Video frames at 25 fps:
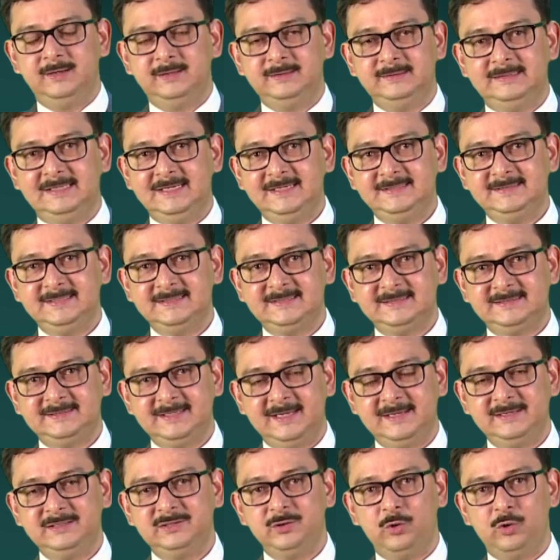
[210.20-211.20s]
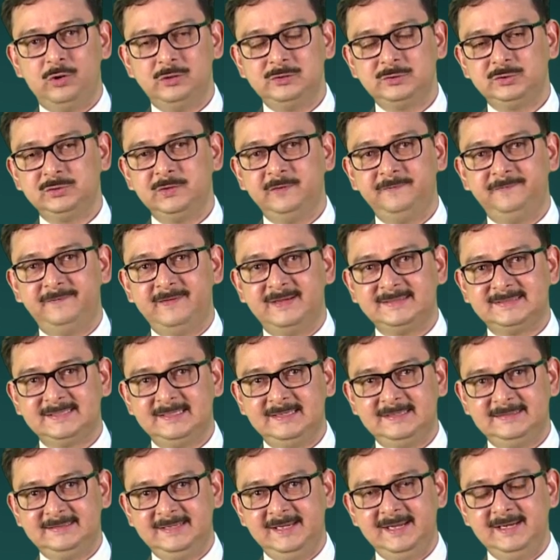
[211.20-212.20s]
These stents also
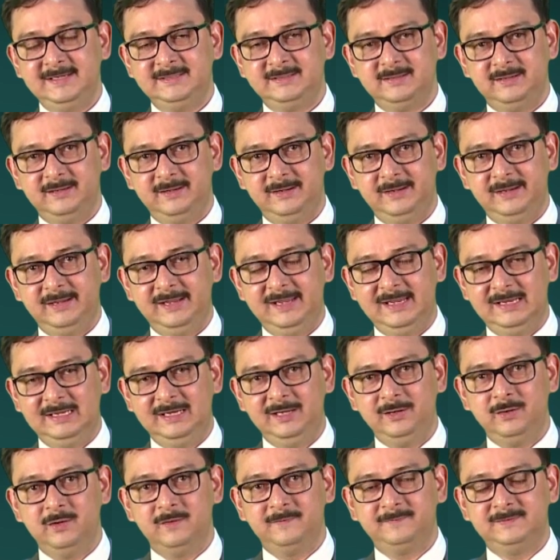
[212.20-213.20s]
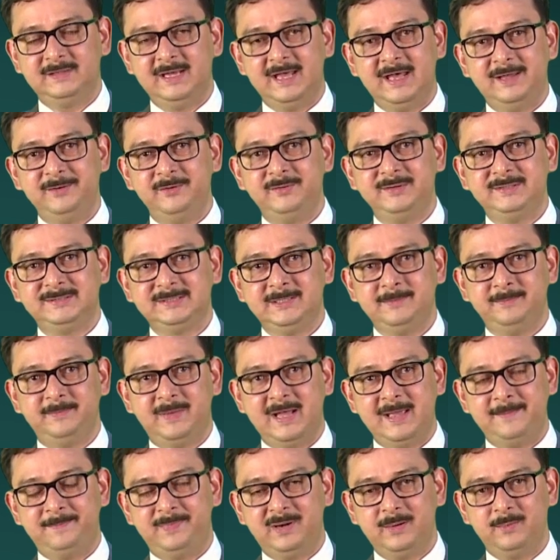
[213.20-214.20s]
facilitate healing of the aneurysm
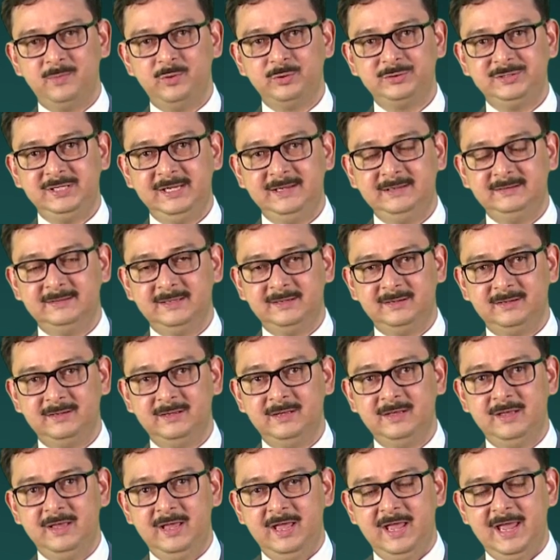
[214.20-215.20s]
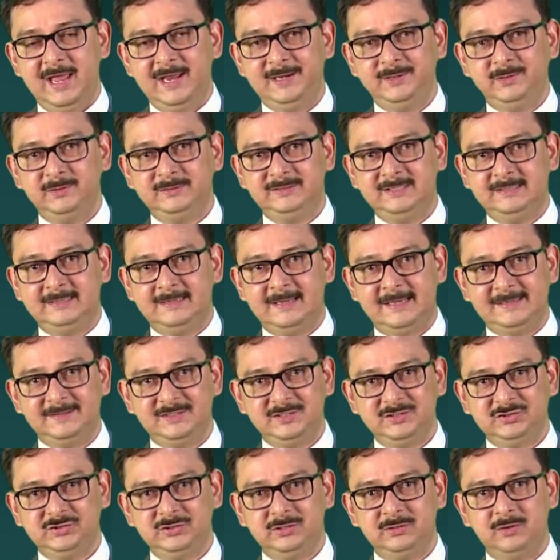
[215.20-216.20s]
by promoting the
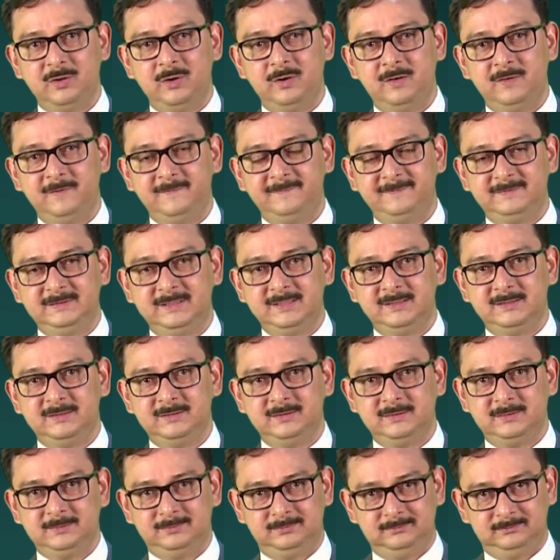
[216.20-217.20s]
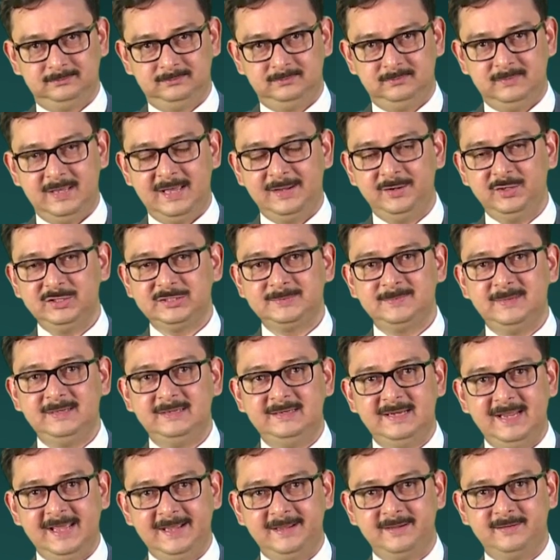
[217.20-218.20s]
endothelialization of the
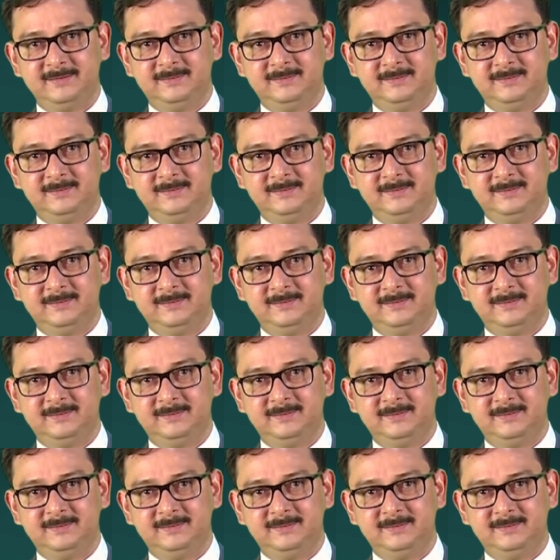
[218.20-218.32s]
aneurysmal neck.